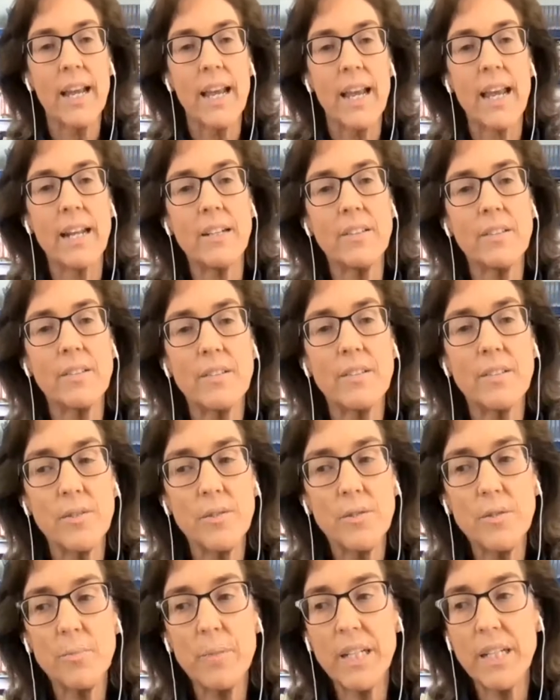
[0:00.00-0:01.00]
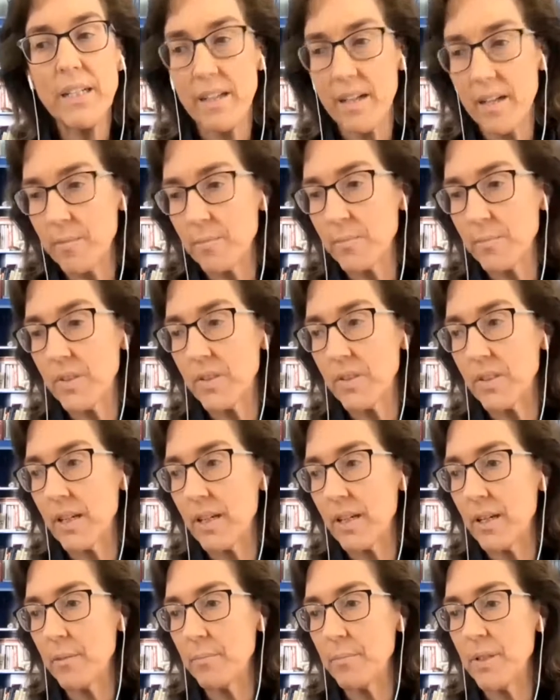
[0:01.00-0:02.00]
And it soon becomes
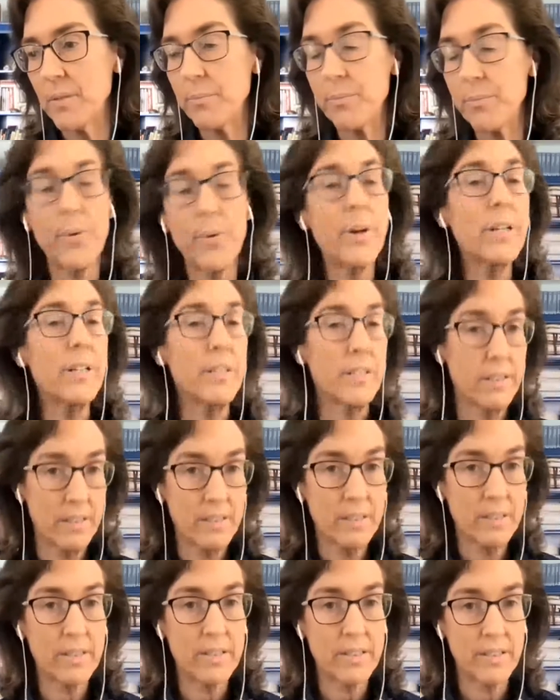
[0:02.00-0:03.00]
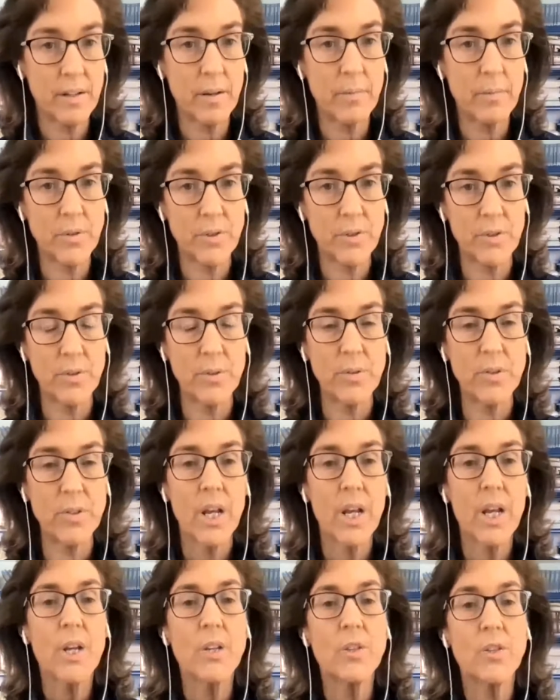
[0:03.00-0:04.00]
important to some Jews
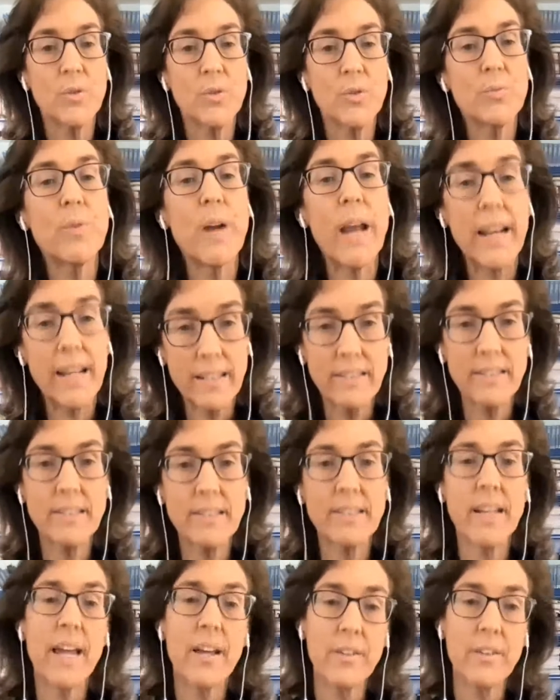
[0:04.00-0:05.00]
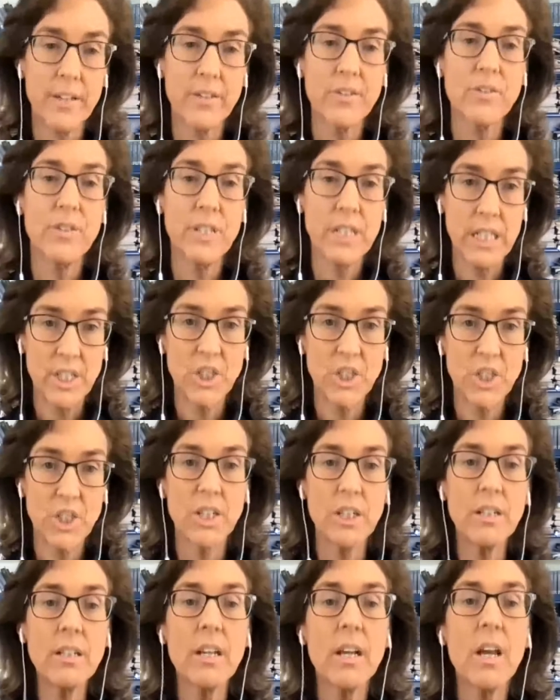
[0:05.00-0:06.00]
to reconcile their
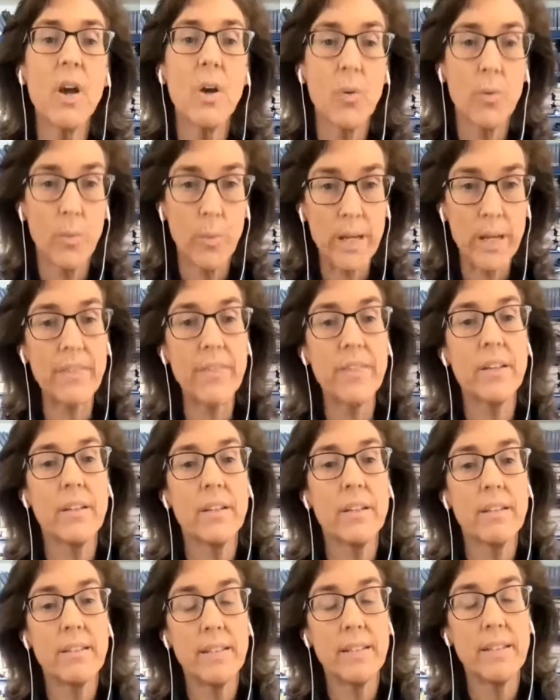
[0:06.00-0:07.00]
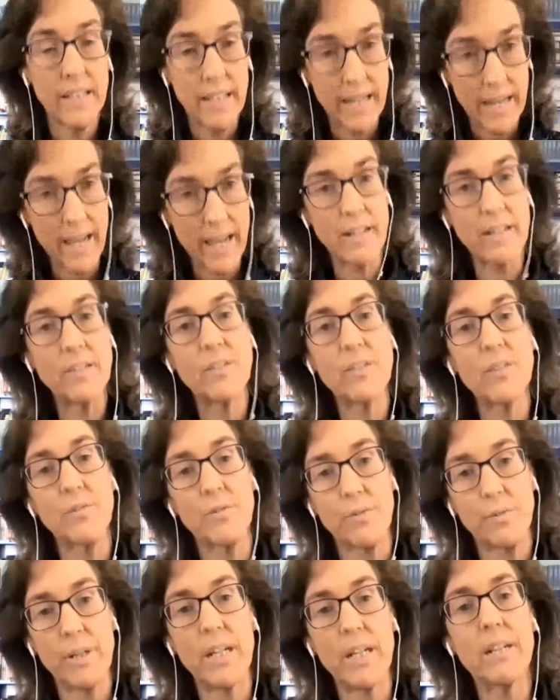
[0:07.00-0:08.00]
tradition with the canons of
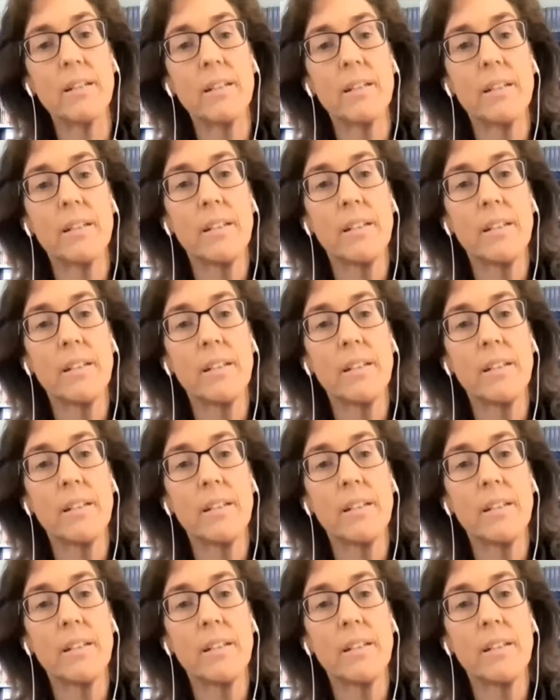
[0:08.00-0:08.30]
Greek